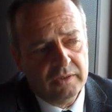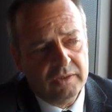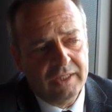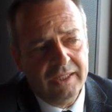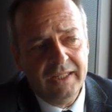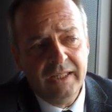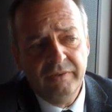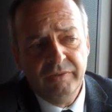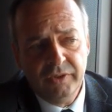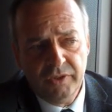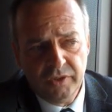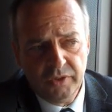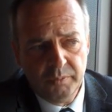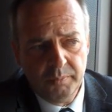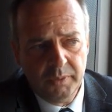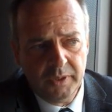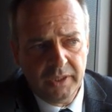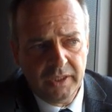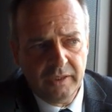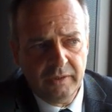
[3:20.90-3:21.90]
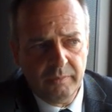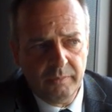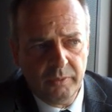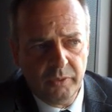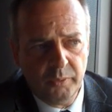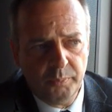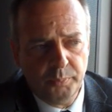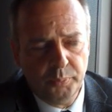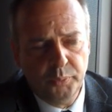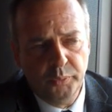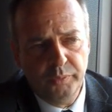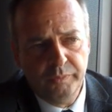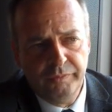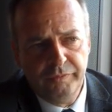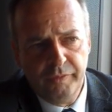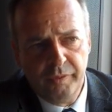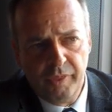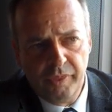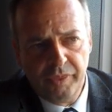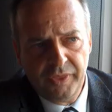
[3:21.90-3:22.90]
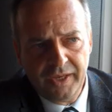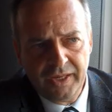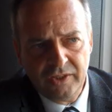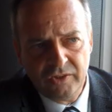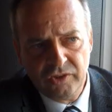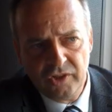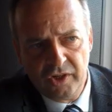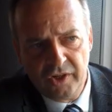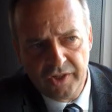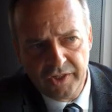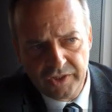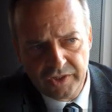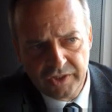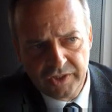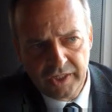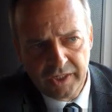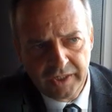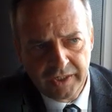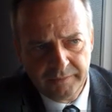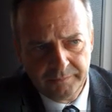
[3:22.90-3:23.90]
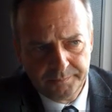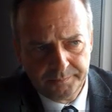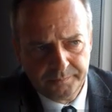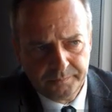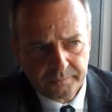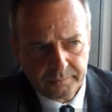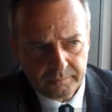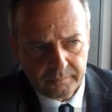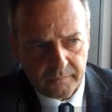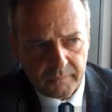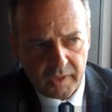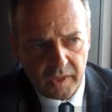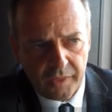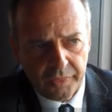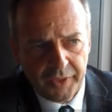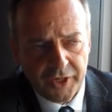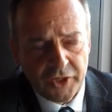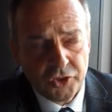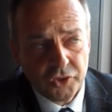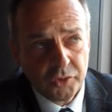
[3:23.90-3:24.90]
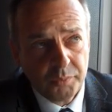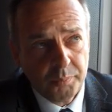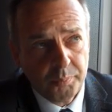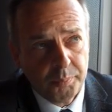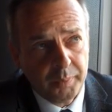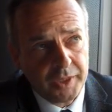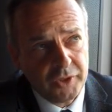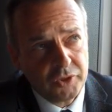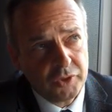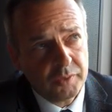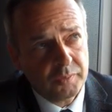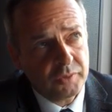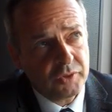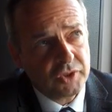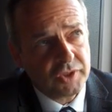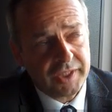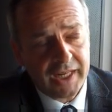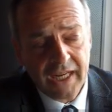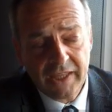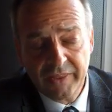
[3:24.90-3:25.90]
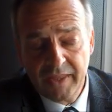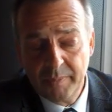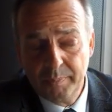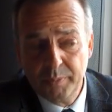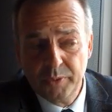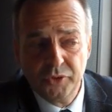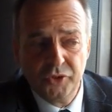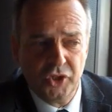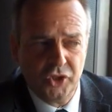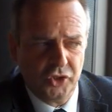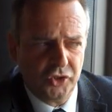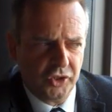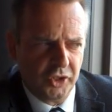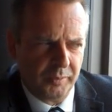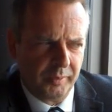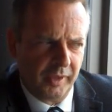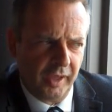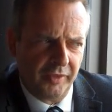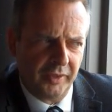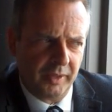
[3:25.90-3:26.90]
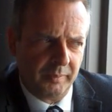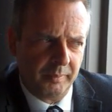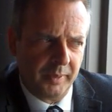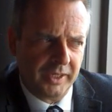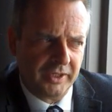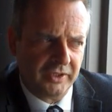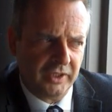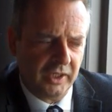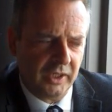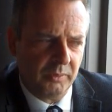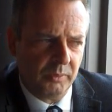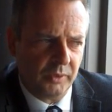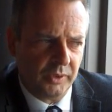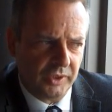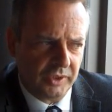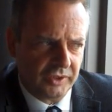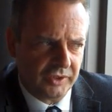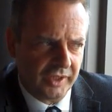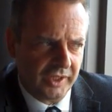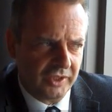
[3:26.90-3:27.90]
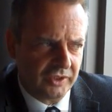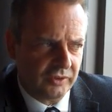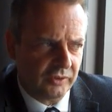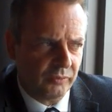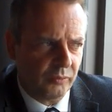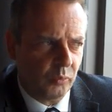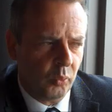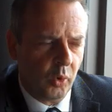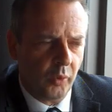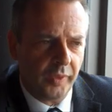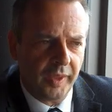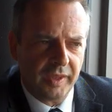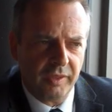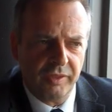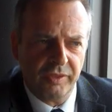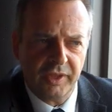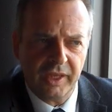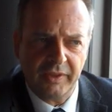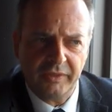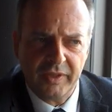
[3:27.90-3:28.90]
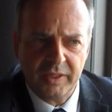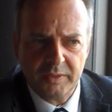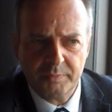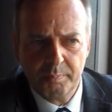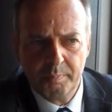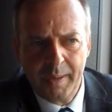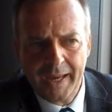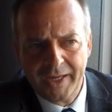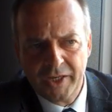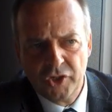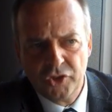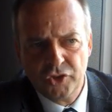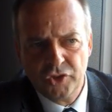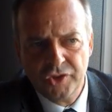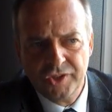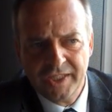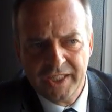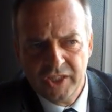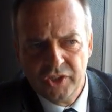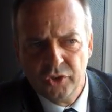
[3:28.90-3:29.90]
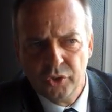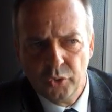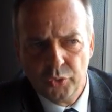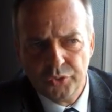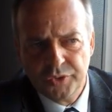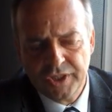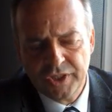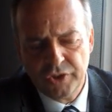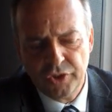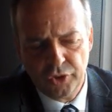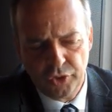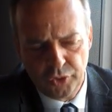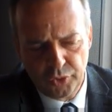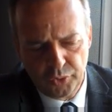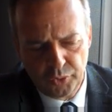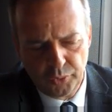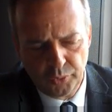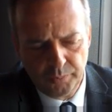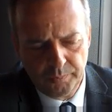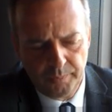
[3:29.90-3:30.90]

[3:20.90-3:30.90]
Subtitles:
delivered to me the proof of the things that I say. They should state their position, is I think basically what it says, of what they think this manager did or didn't do.